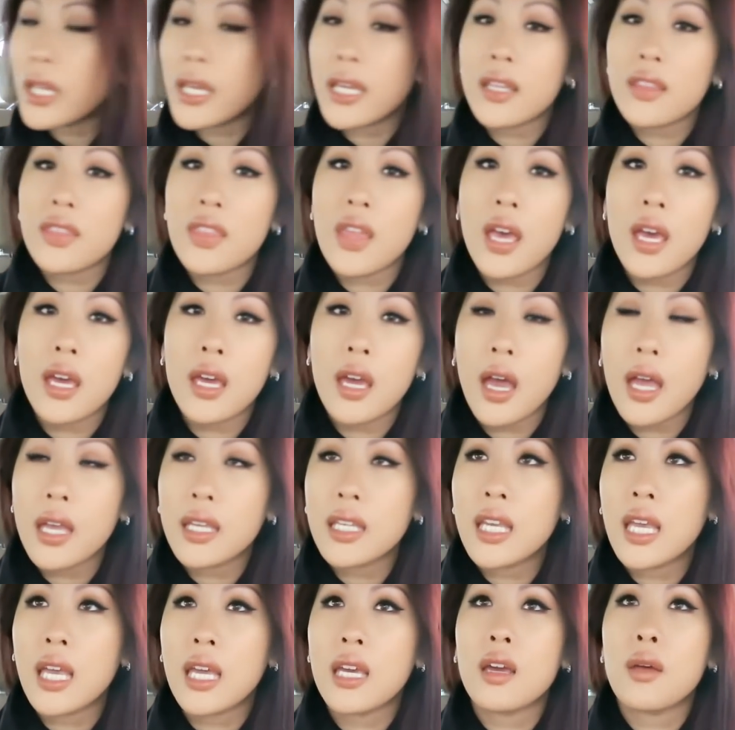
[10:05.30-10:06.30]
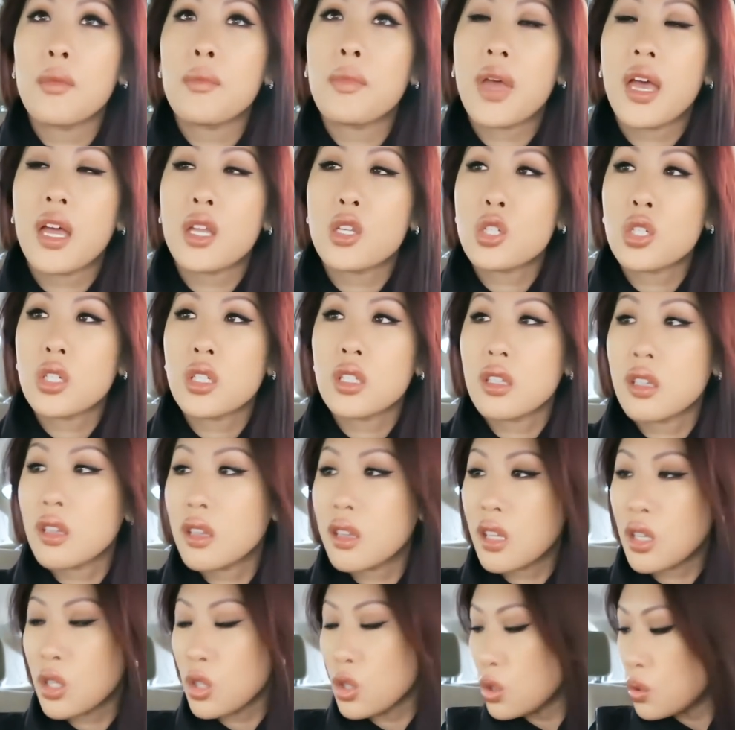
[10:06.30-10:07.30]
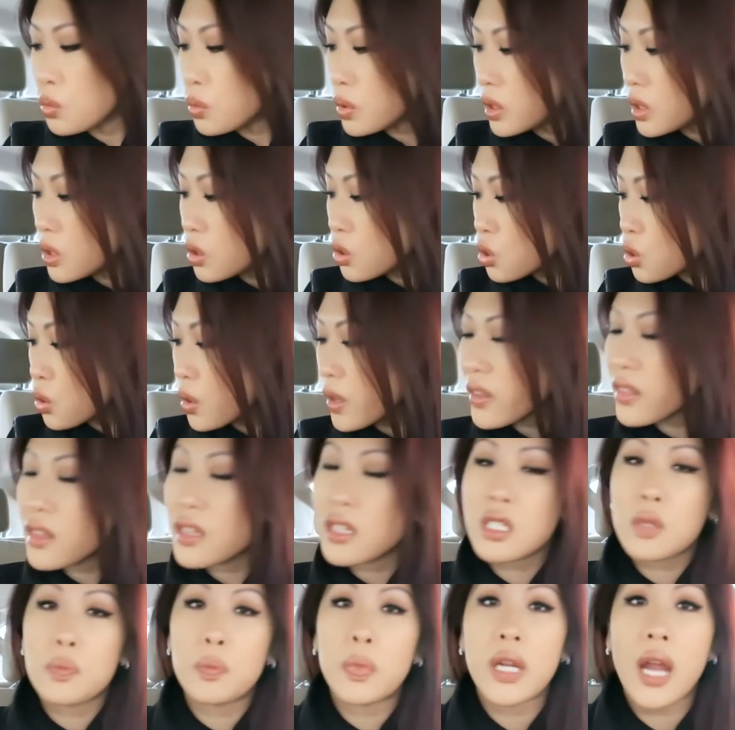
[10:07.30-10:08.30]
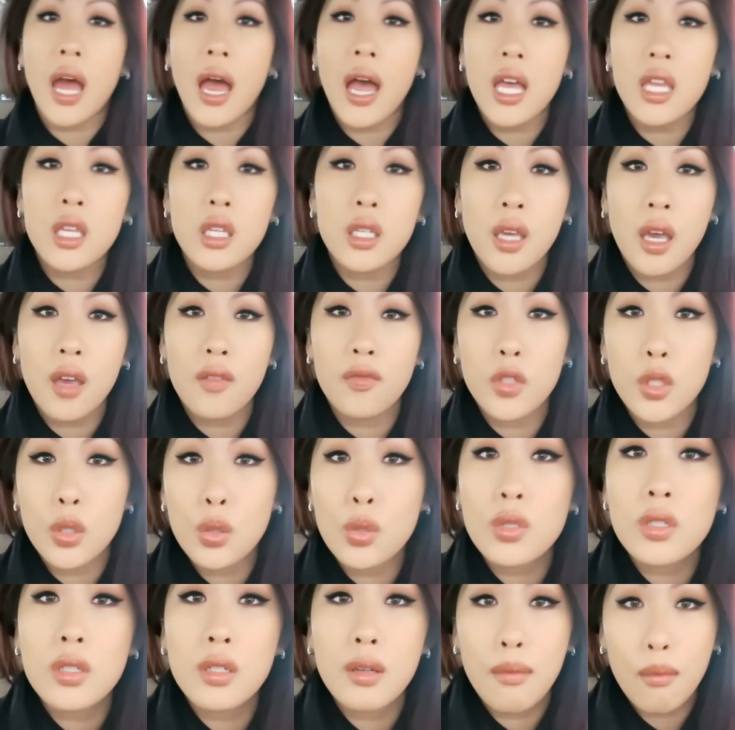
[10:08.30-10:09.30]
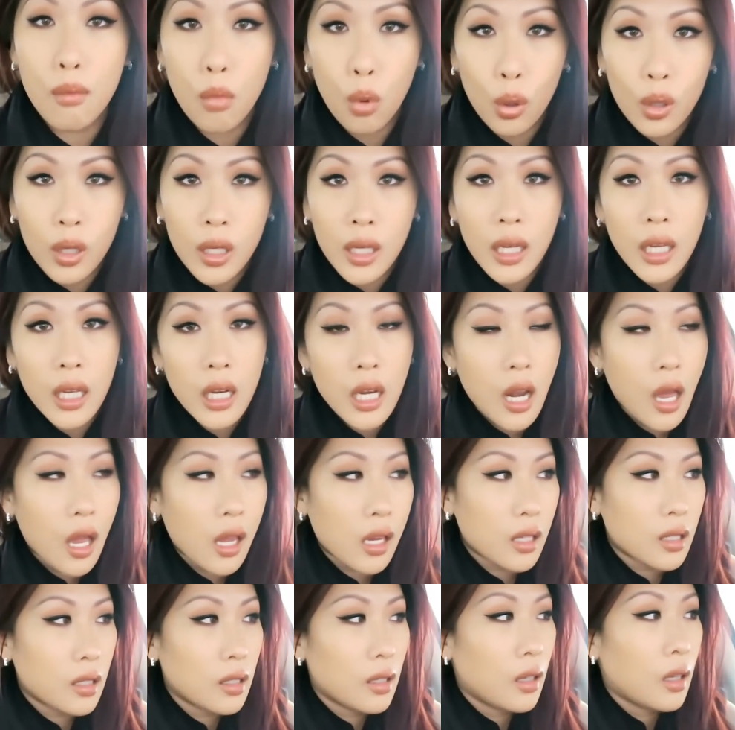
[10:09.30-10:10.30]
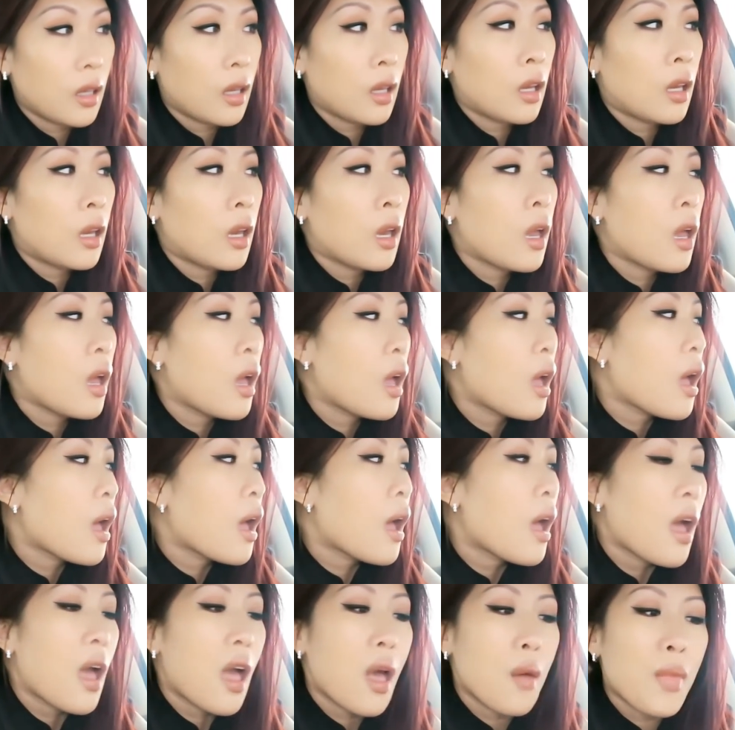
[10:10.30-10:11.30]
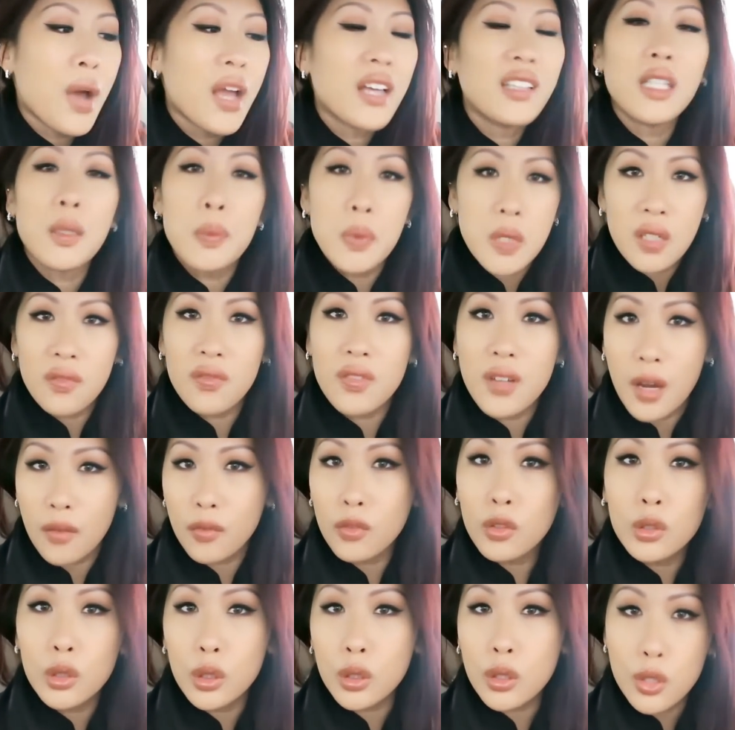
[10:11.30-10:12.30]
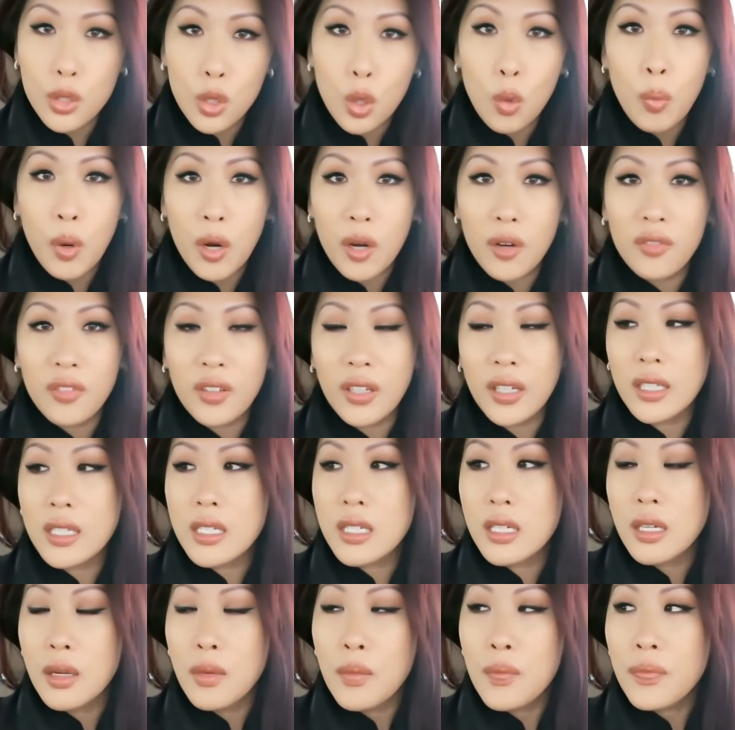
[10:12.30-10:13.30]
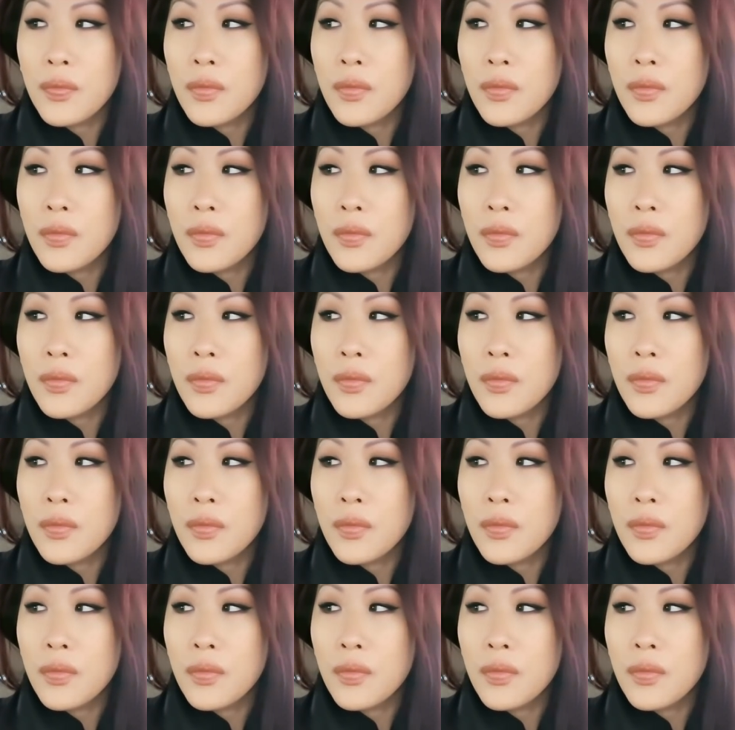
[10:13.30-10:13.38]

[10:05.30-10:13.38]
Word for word: like that, I can't imagine that you would enjoy this, but I have used it morning and night and my lips have never looked so perfect.